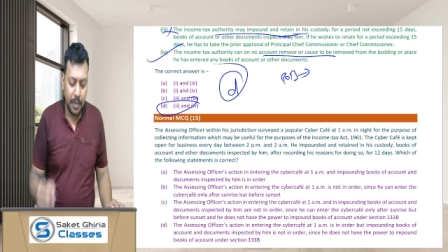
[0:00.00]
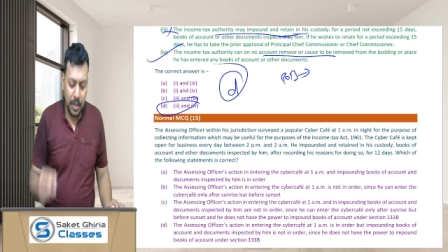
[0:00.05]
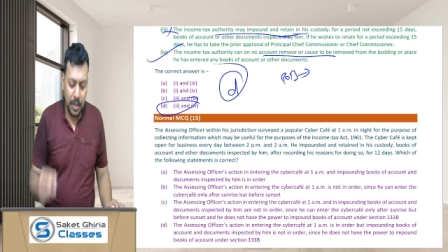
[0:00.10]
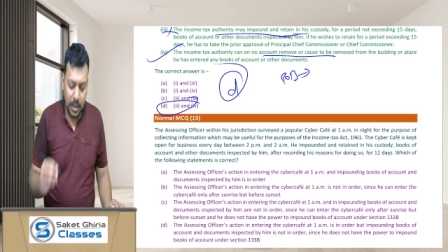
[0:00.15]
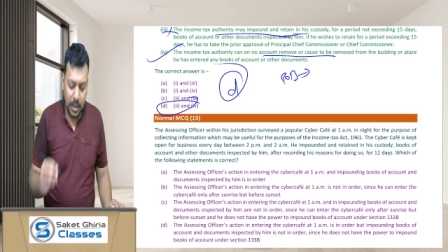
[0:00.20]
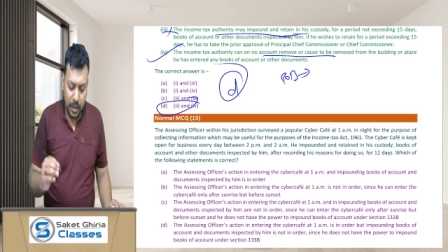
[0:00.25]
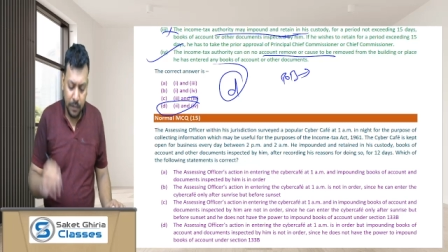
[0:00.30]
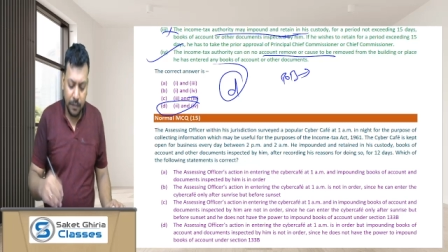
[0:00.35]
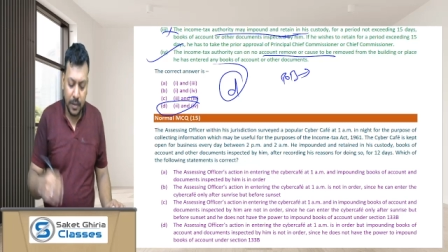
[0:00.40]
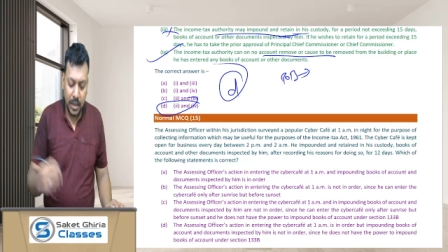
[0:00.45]

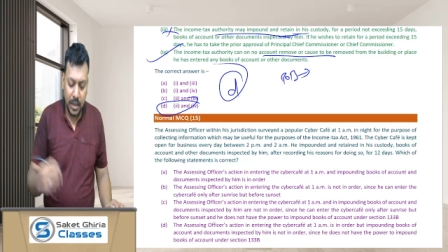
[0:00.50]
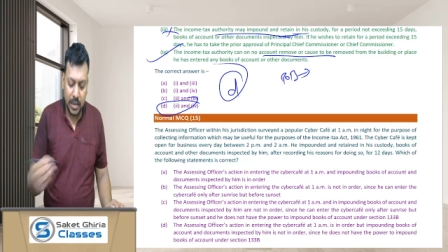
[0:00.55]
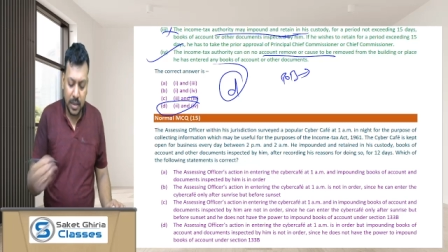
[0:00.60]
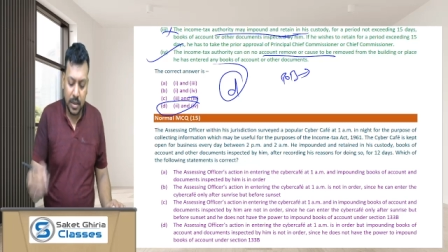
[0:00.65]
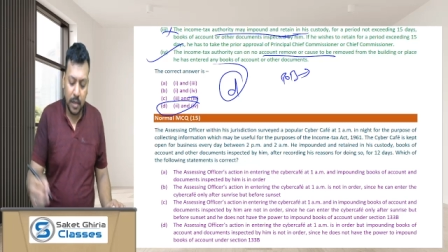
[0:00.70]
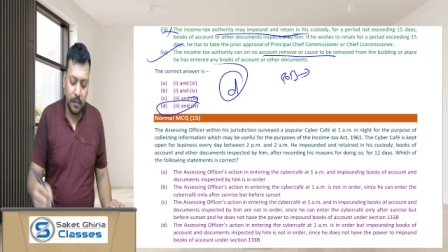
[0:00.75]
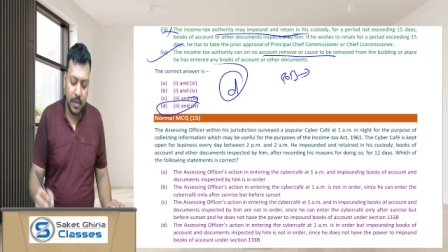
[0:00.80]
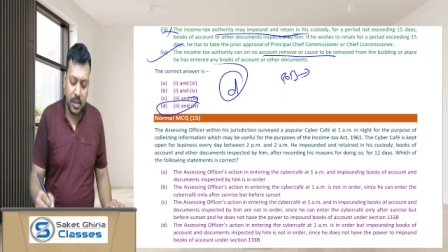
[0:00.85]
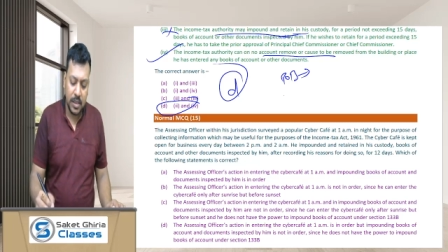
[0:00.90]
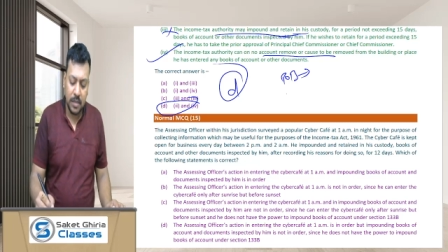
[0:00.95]
if the
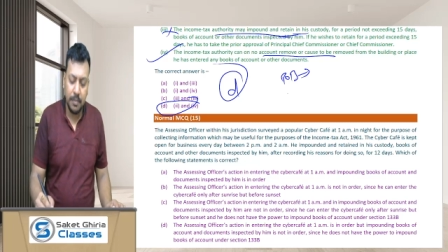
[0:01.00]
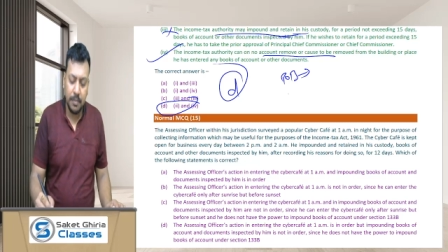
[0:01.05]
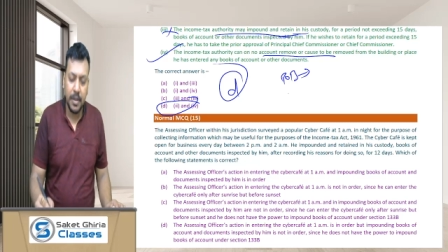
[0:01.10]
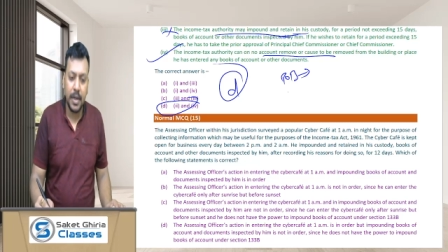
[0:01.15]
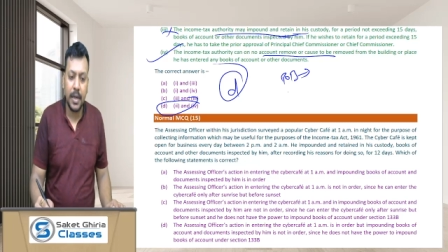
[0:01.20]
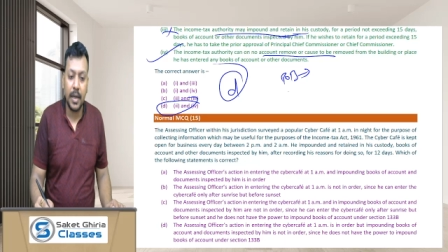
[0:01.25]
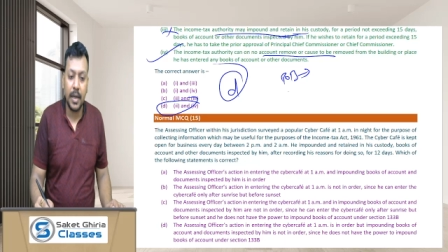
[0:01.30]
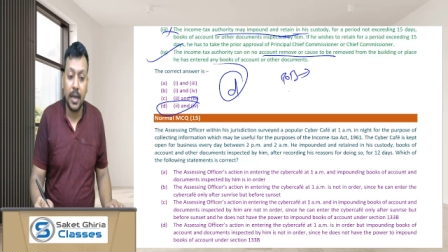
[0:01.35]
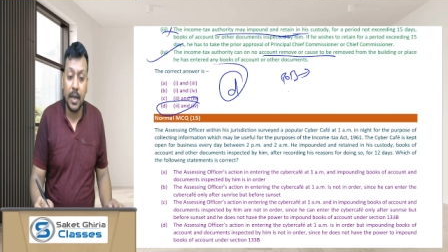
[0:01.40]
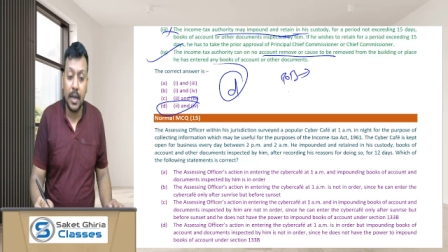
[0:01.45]
survey is
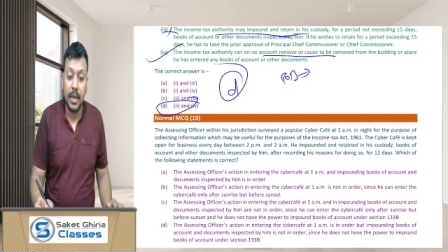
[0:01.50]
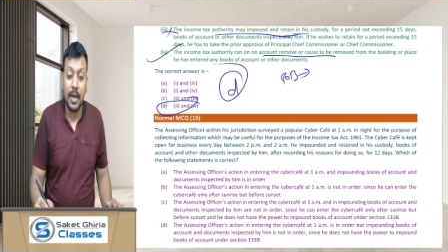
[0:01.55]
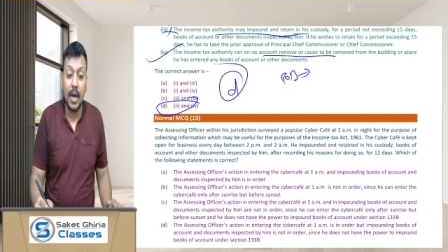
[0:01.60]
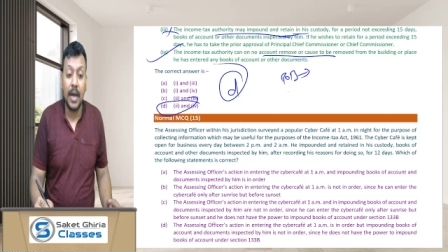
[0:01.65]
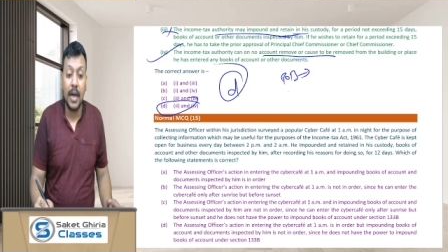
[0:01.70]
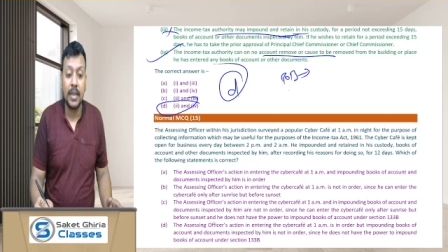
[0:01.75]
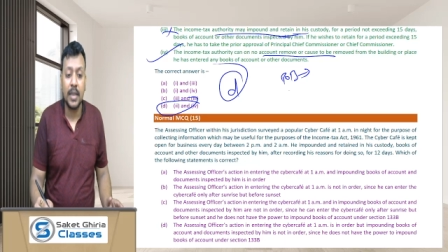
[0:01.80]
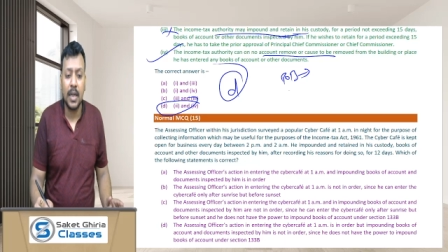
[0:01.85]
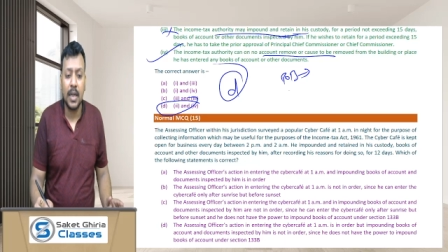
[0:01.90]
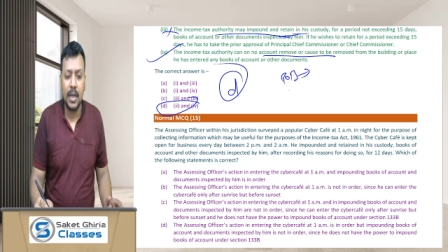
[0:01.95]
made in
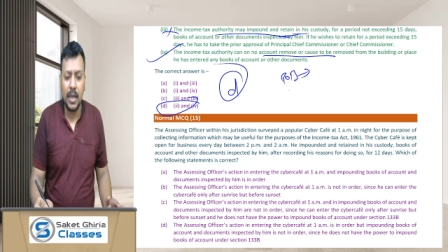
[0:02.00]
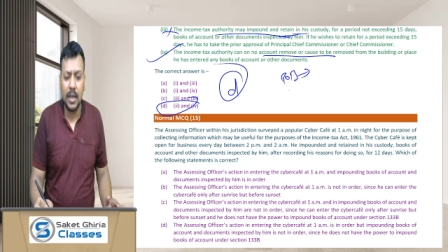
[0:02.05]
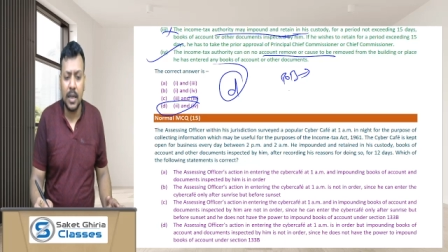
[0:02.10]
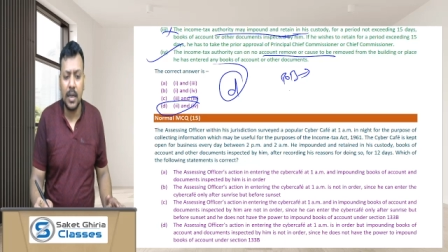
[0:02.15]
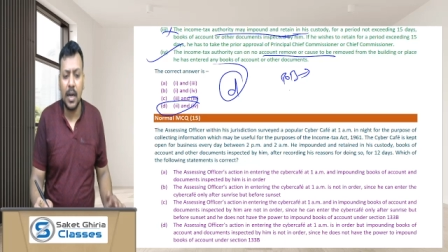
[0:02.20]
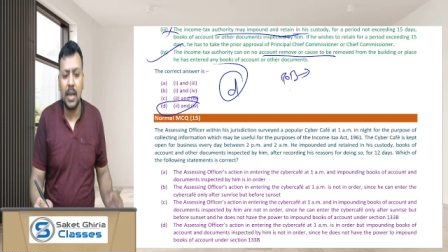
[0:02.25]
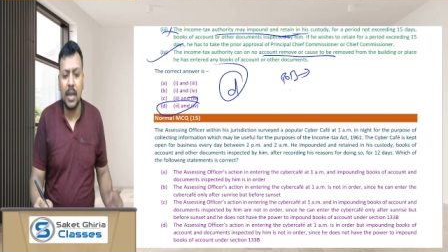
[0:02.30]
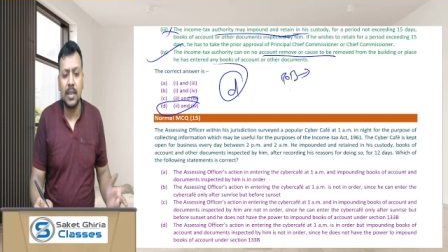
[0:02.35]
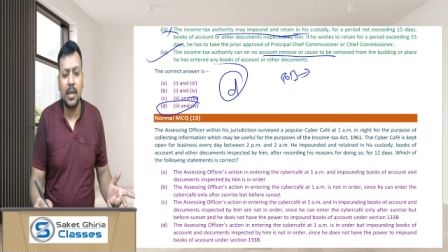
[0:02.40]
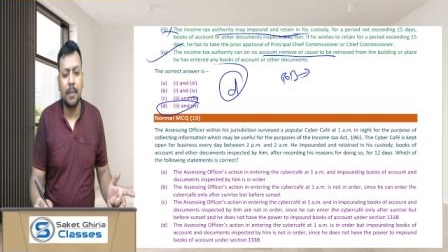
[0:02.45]

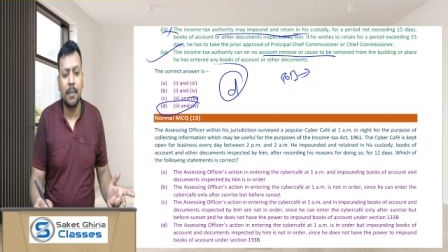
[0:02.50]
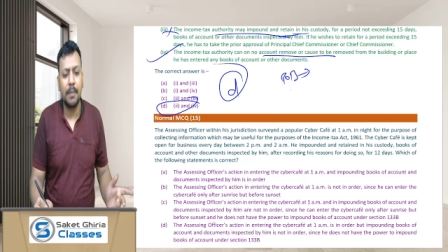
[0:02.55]
other